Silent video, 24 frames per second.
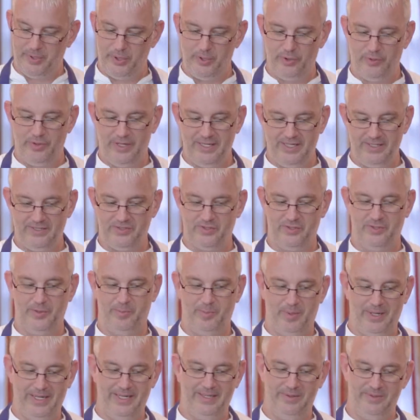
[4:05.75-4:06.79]
puree that's on the
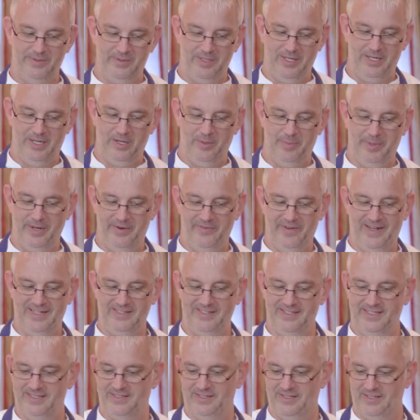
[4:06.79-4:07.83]
plate with a little bit of
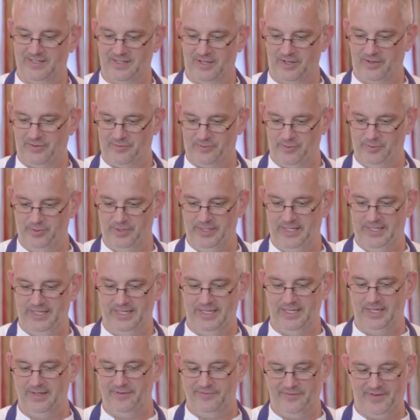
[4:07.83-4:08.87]
acid to cut through the
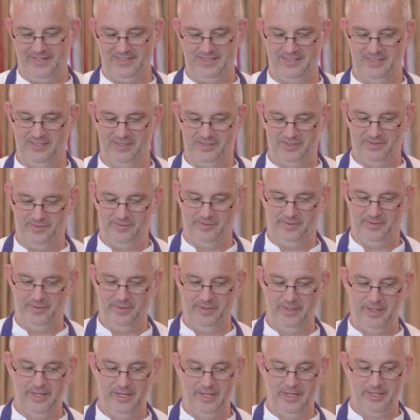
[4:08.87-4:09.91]
fattiness of the
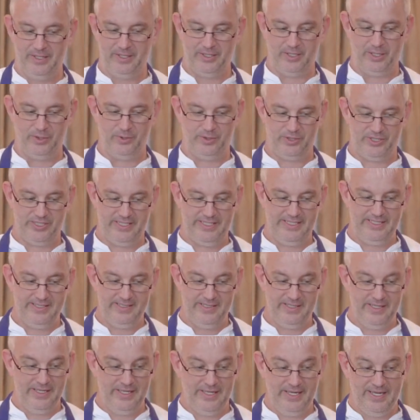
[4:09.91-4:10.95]
goat's cheese,
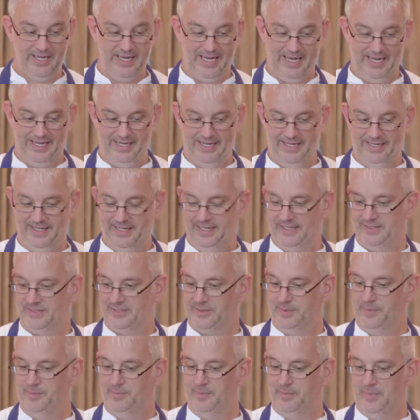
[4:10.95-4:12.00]
and then there's
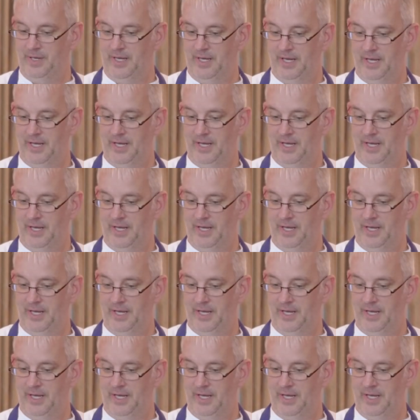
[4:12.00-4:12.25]
some